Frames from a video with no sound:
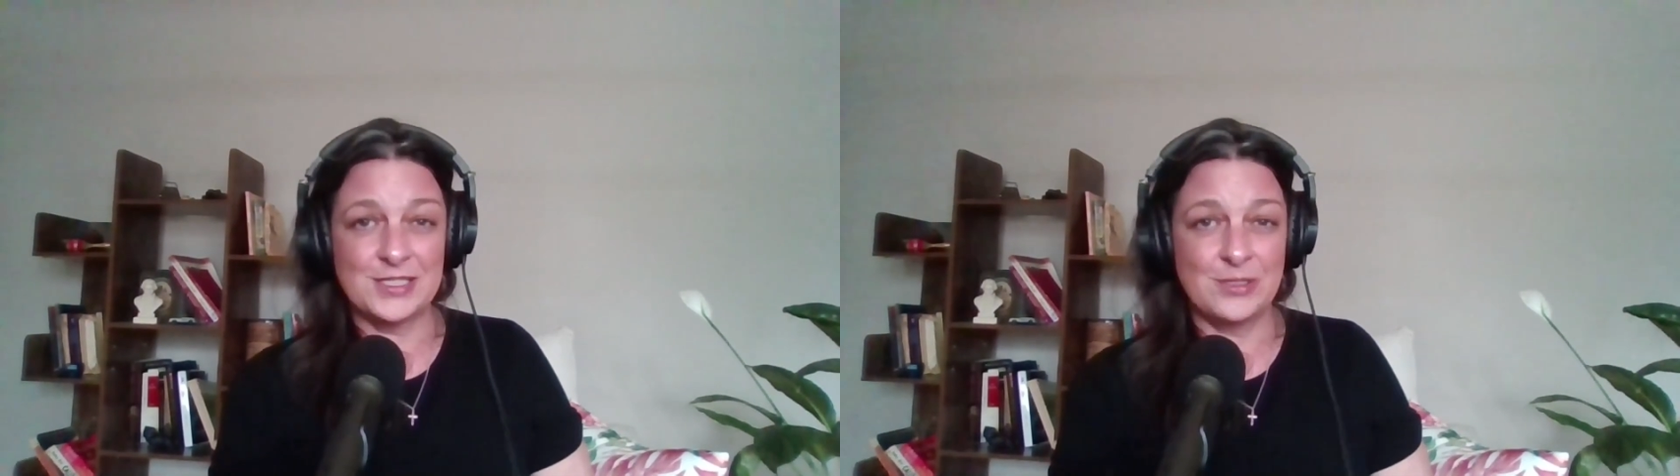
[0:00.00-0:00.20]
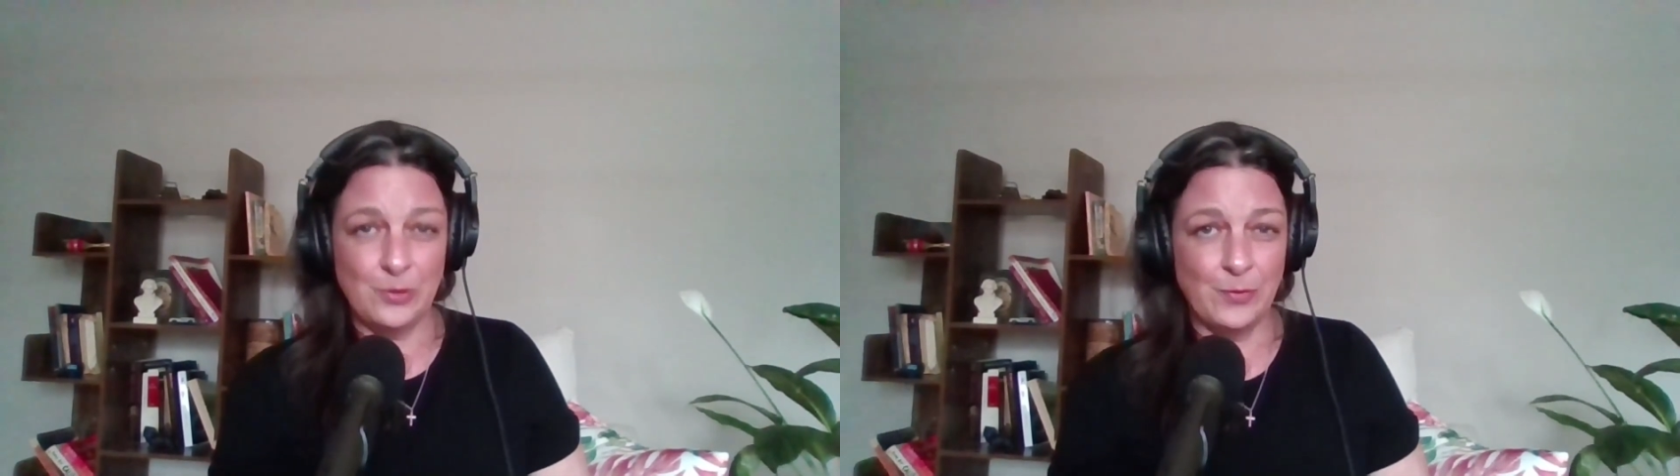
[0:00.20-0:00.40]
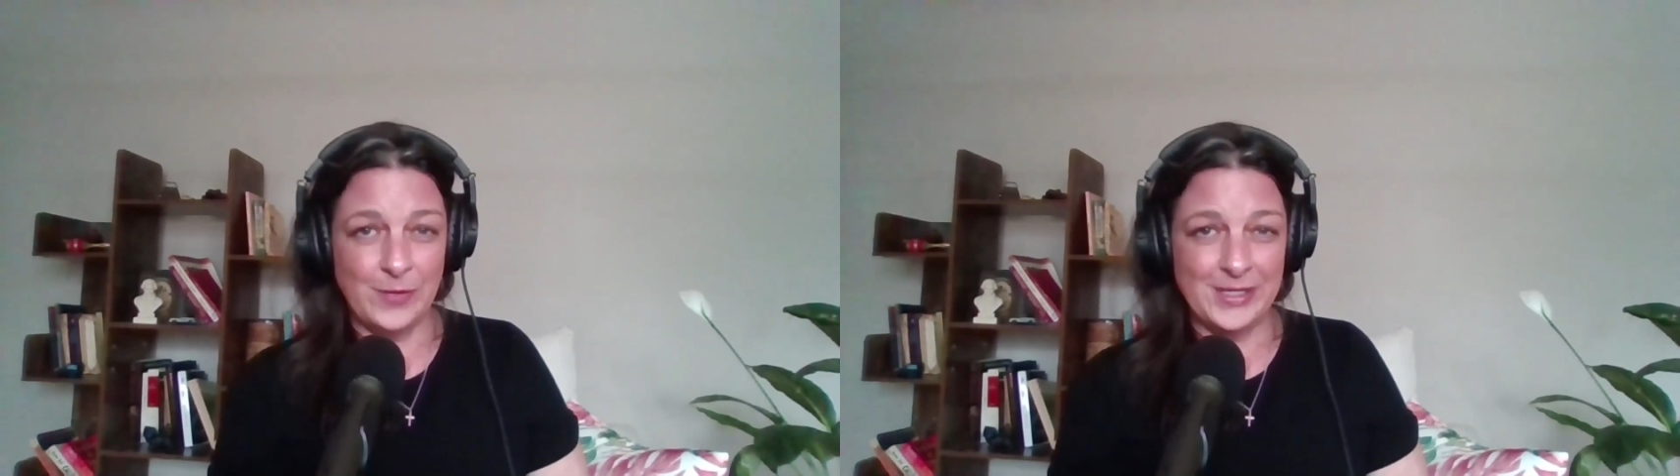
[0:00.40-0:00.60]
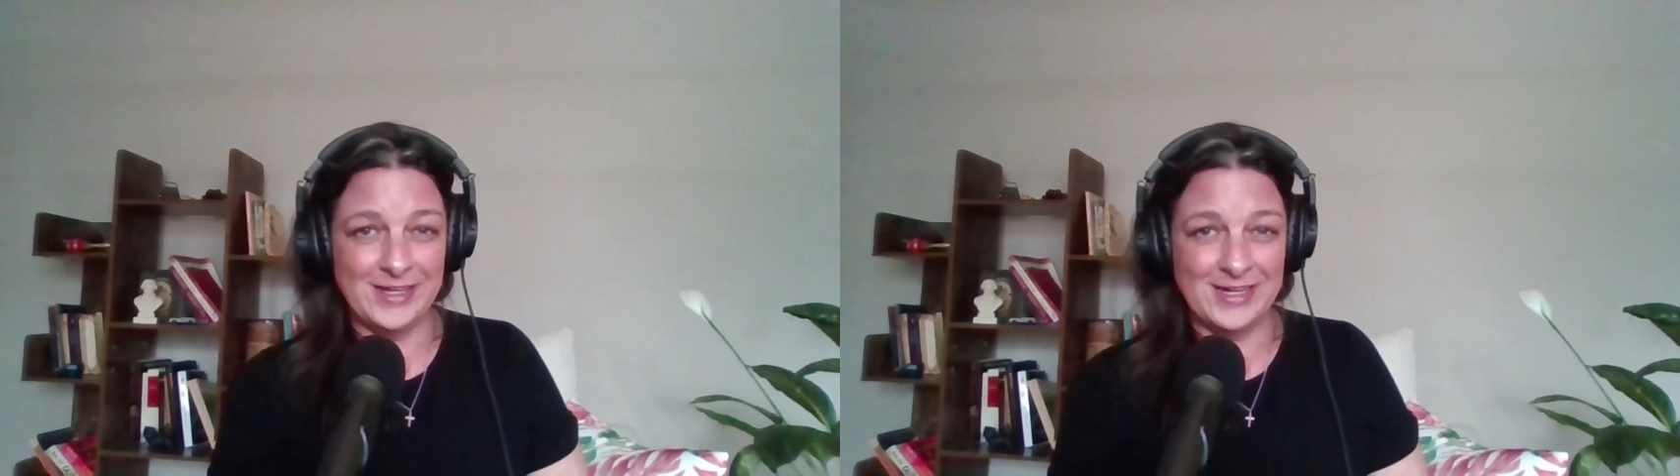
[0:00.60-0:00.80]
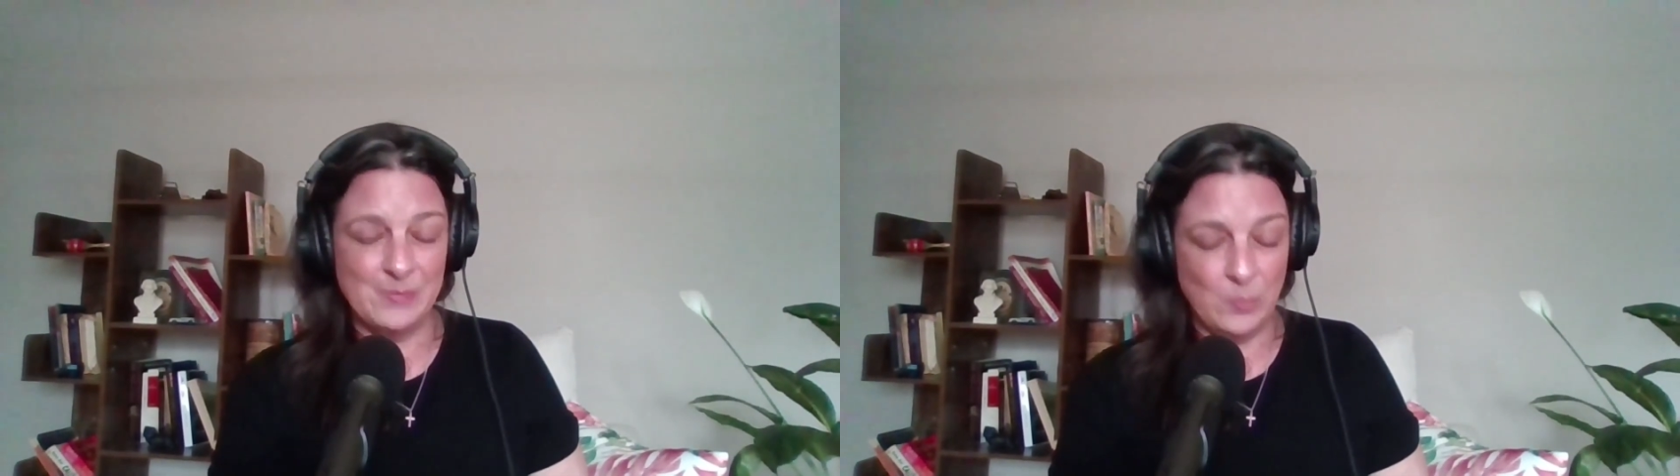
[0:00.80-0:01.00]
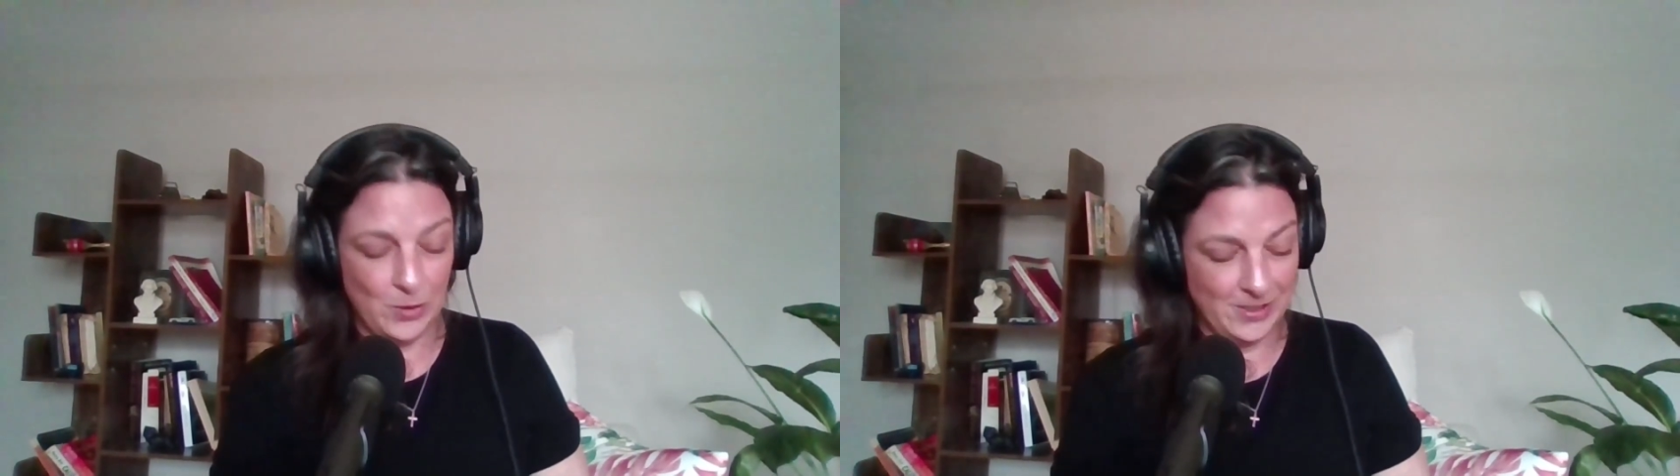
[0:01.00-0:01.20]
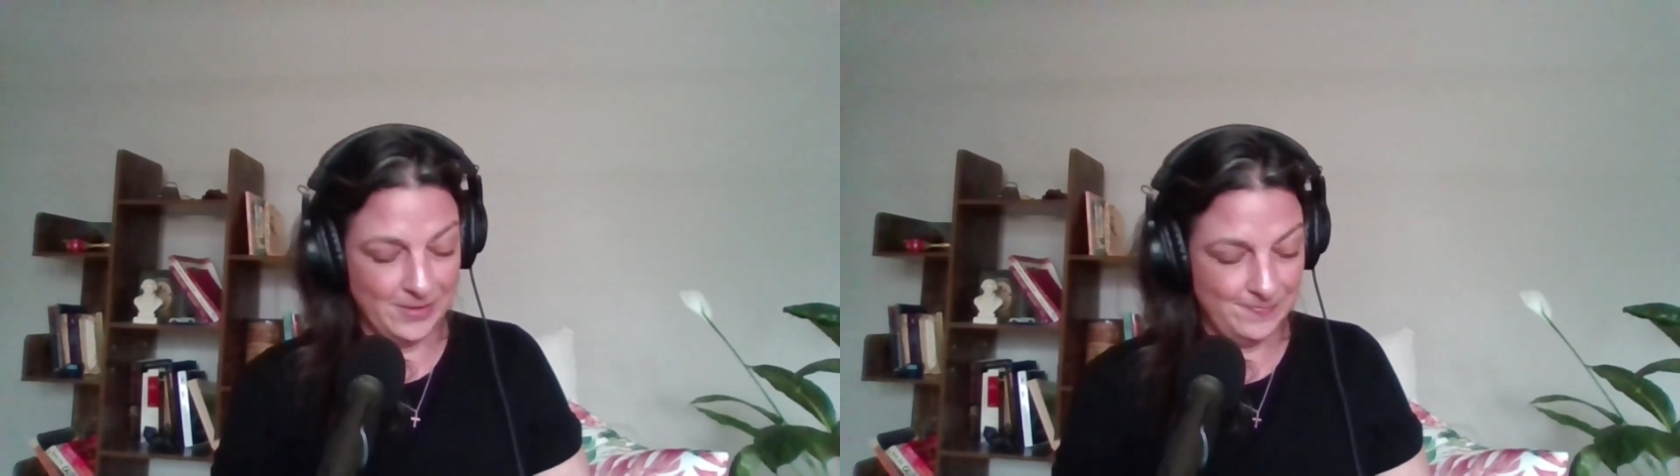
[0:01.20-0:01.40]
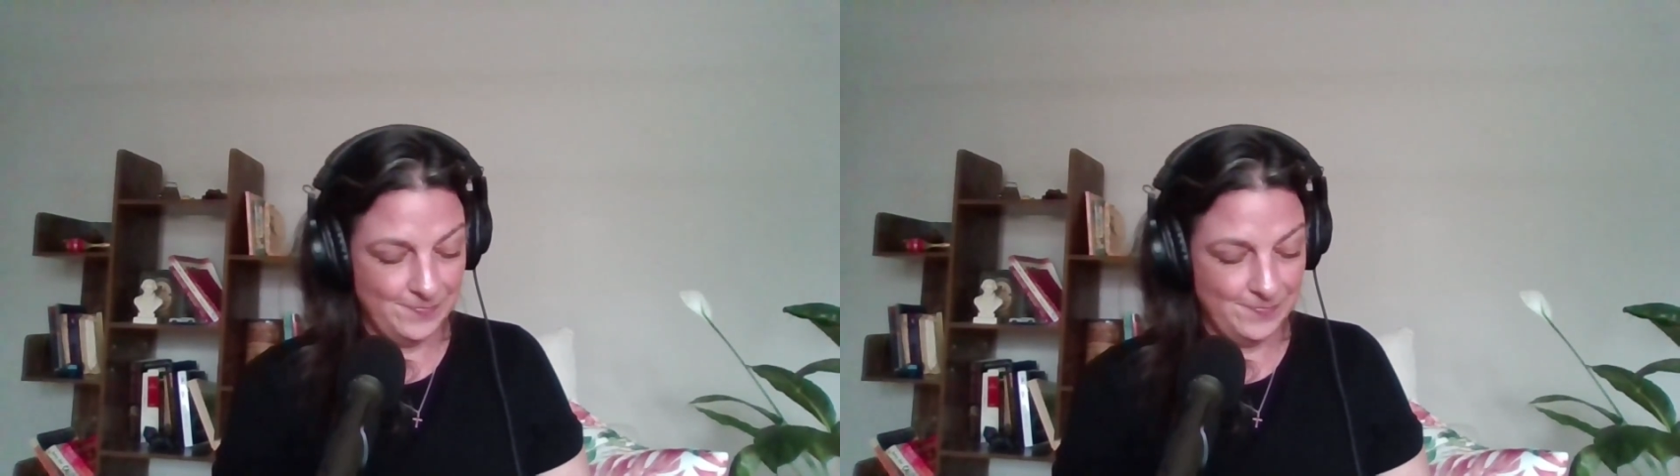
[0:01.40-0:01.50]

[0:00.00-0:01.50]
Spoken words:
Googling anymore,